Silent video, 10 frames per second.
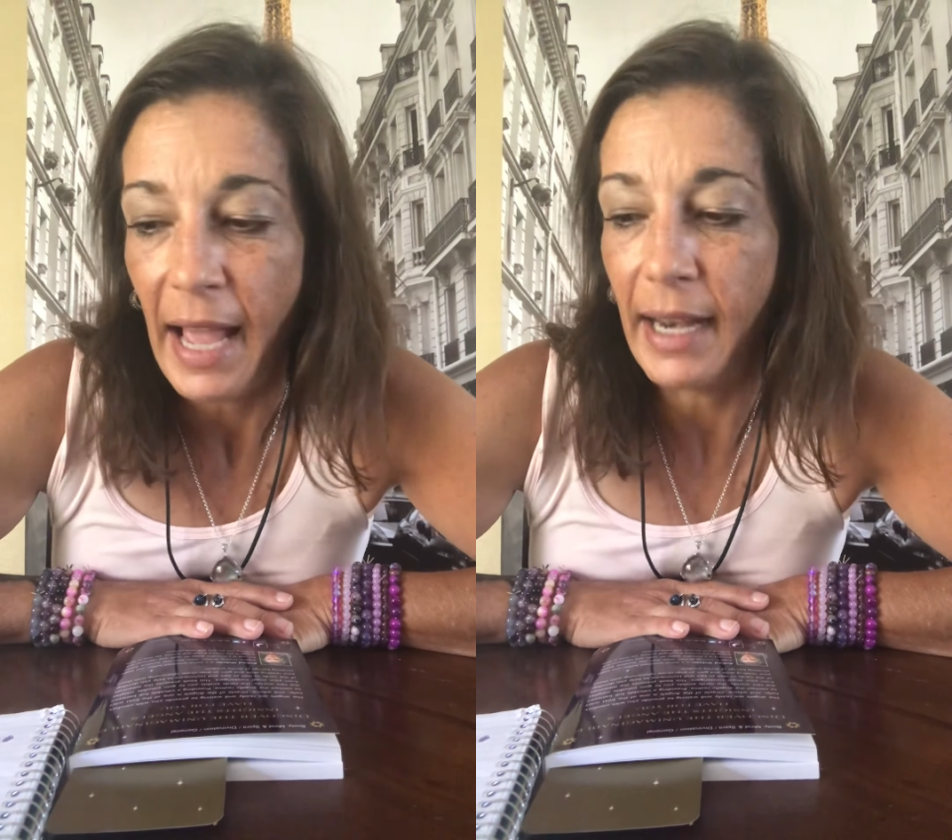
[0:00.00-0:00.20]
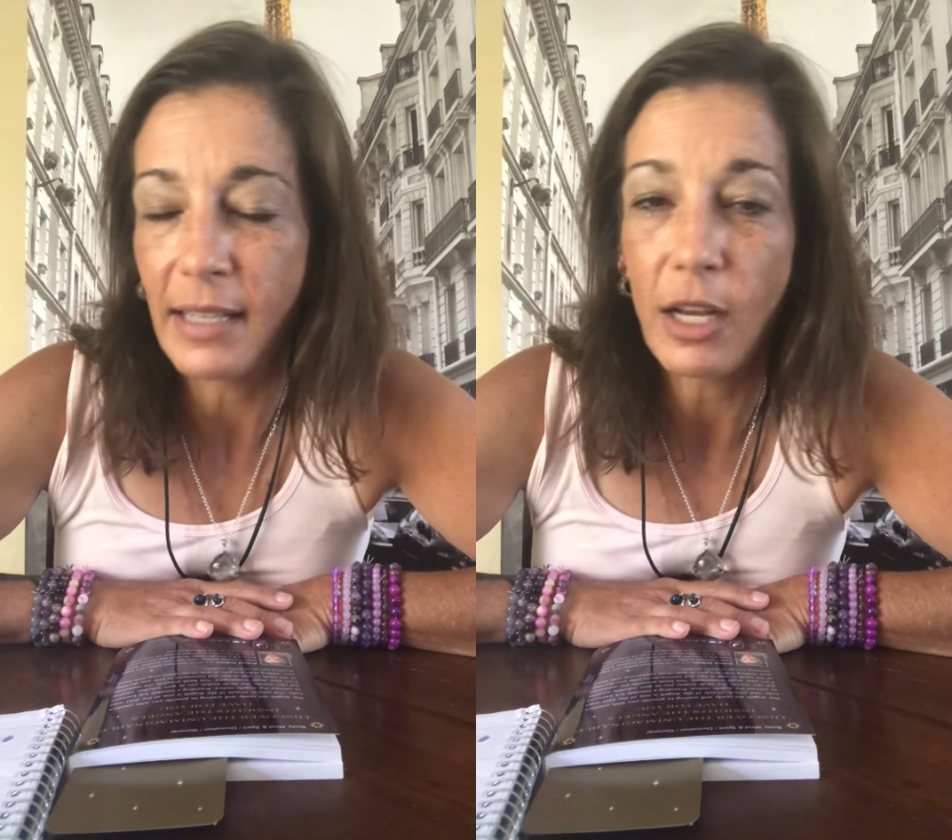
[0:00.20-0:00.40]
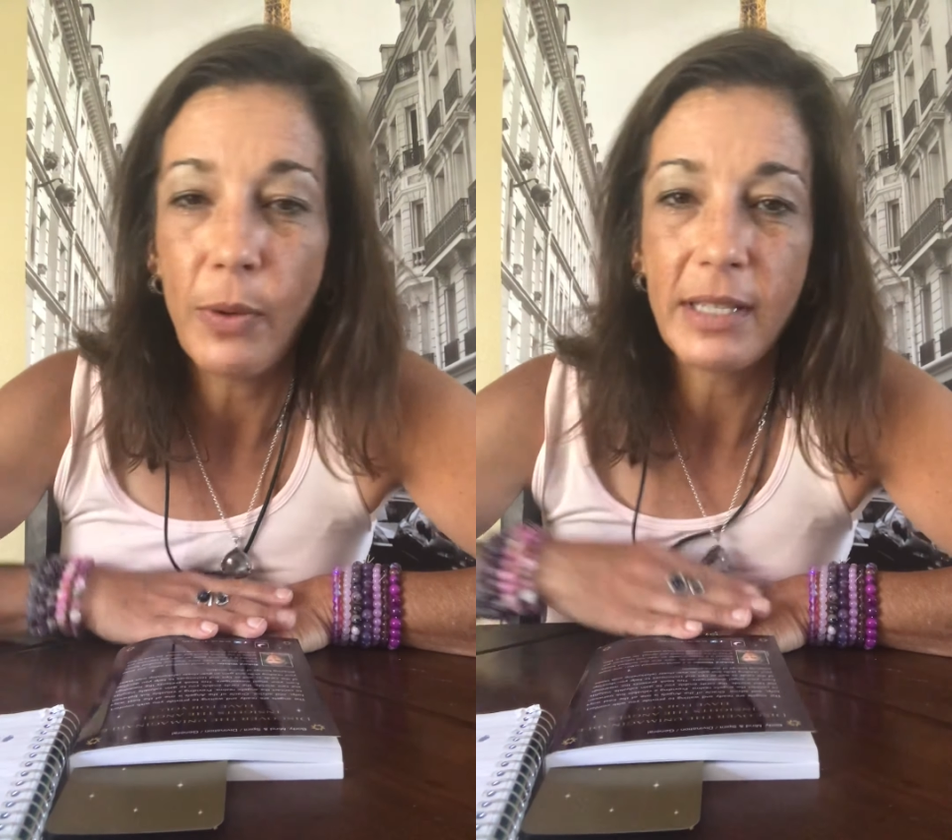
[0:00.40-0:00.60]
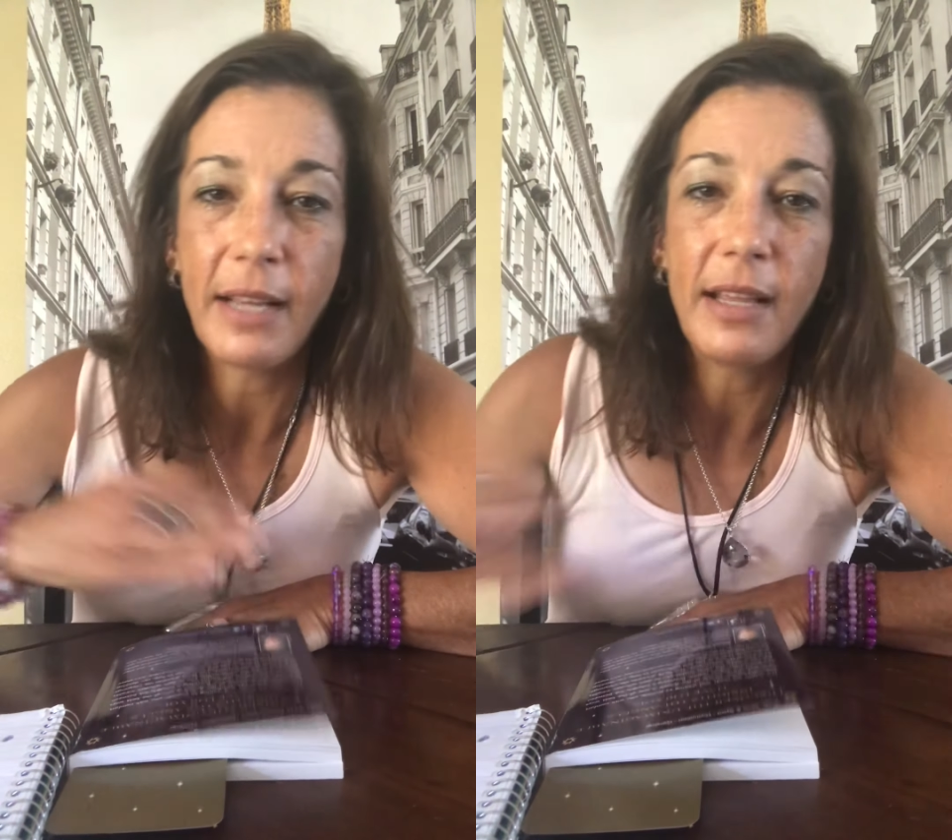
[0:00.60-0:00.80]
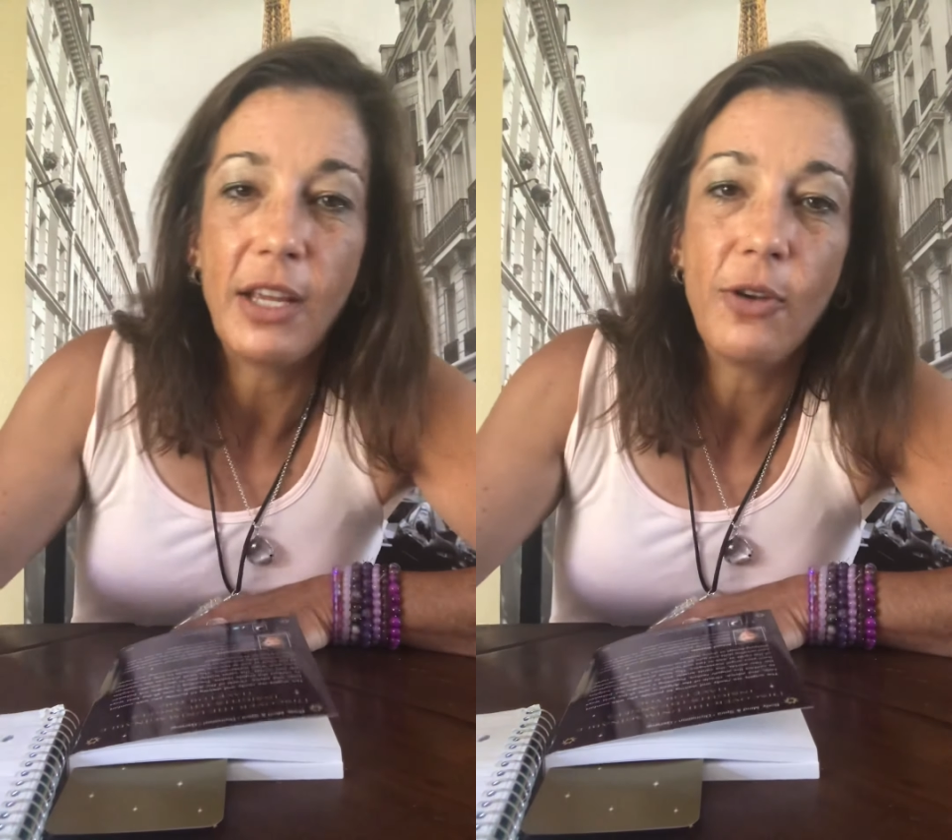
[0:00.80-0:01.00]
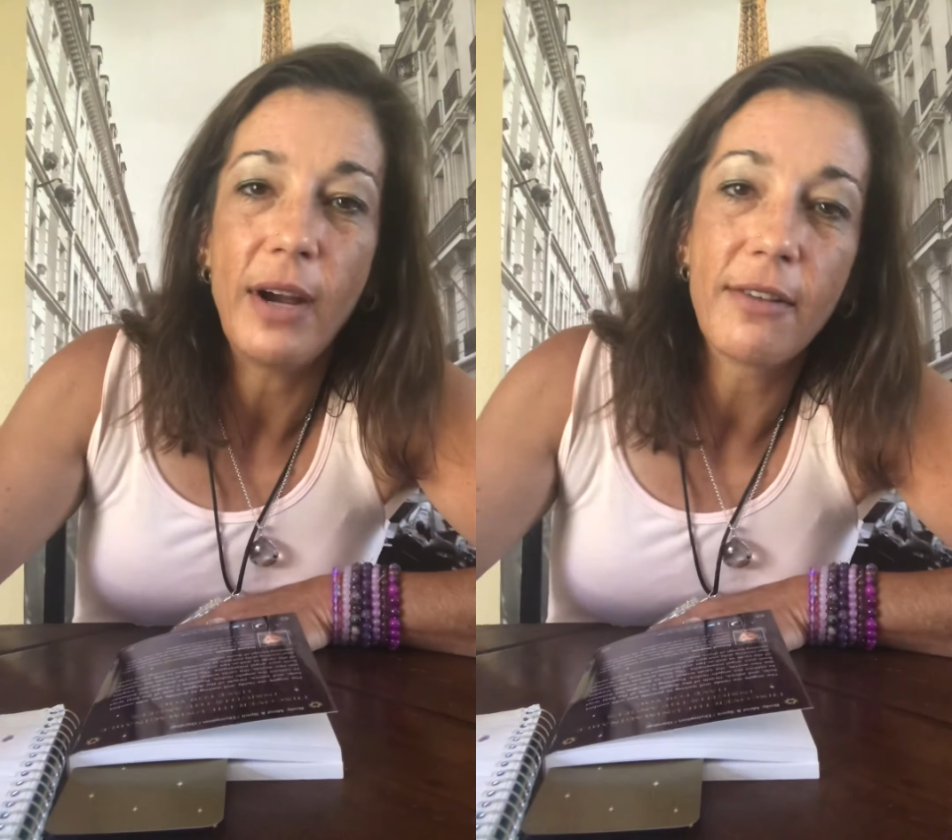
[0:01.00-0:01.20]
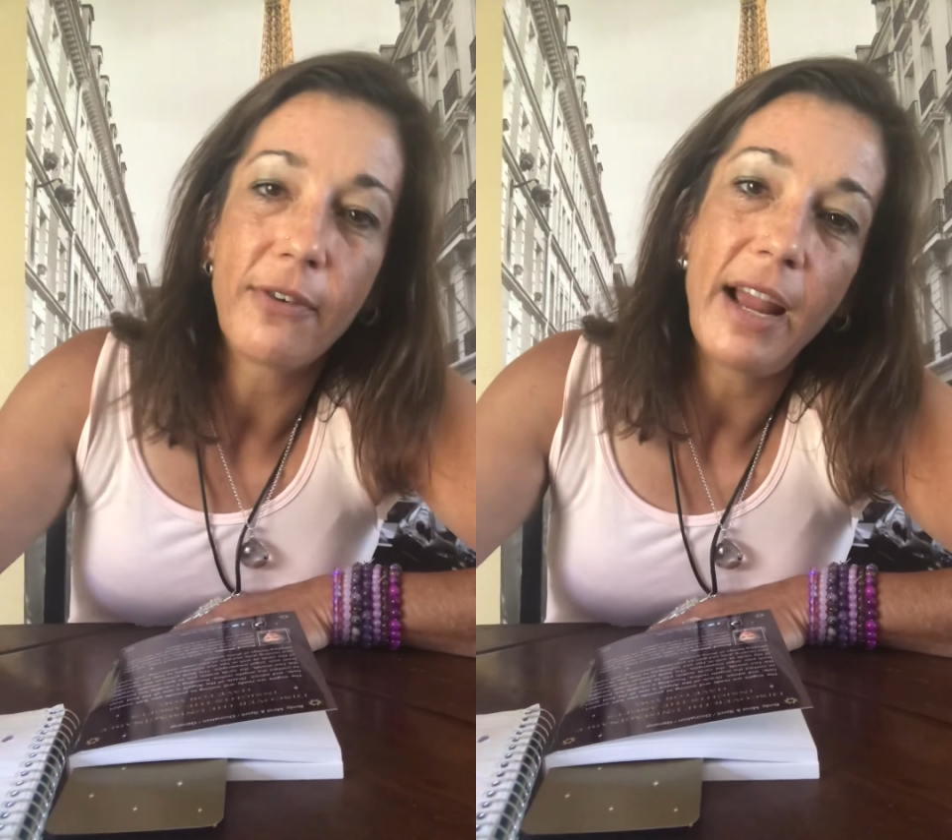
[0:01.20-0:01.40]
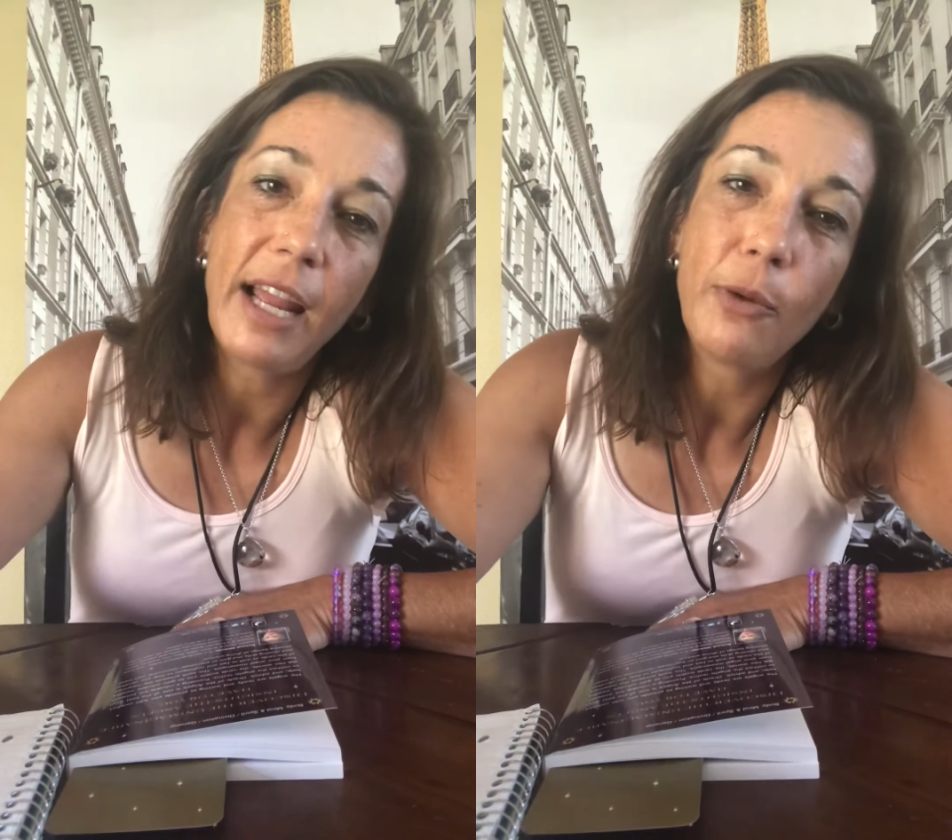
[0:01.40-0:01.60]
And as always, I thank you guys
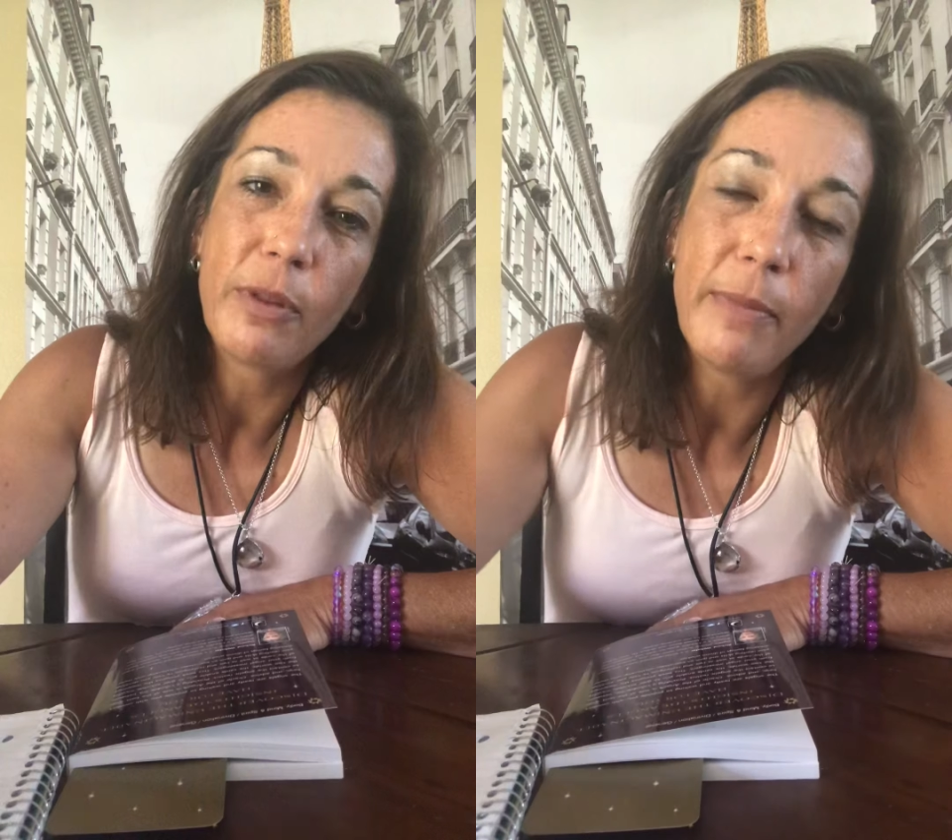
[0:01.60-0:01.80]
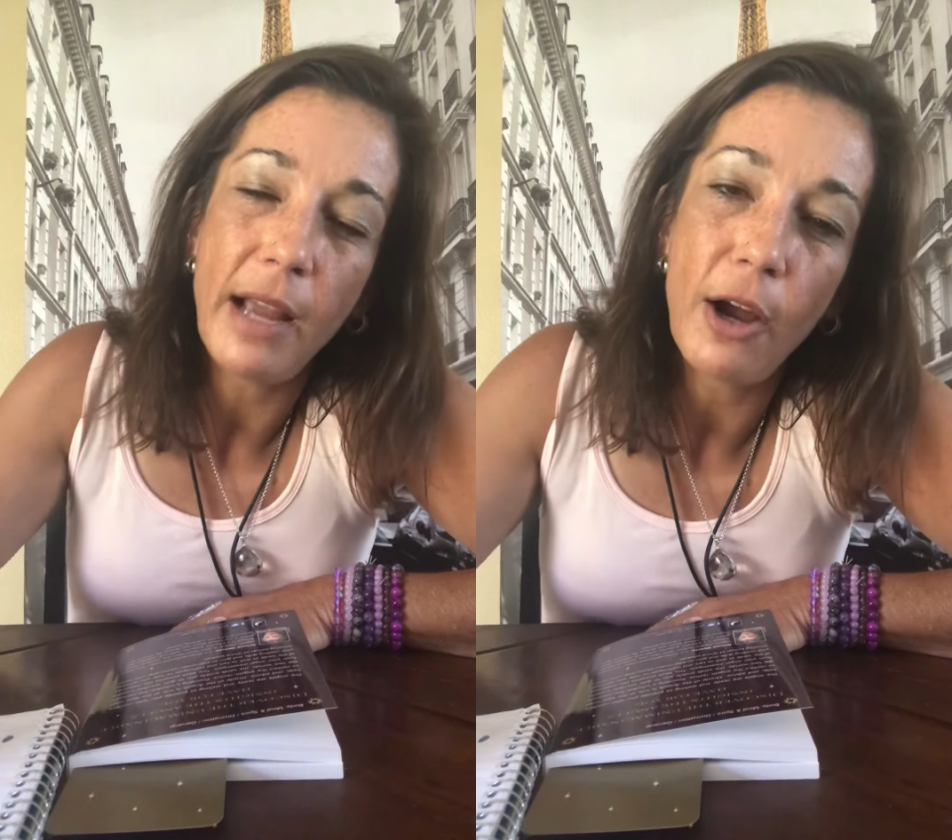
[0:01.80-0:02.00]
for hanging with me.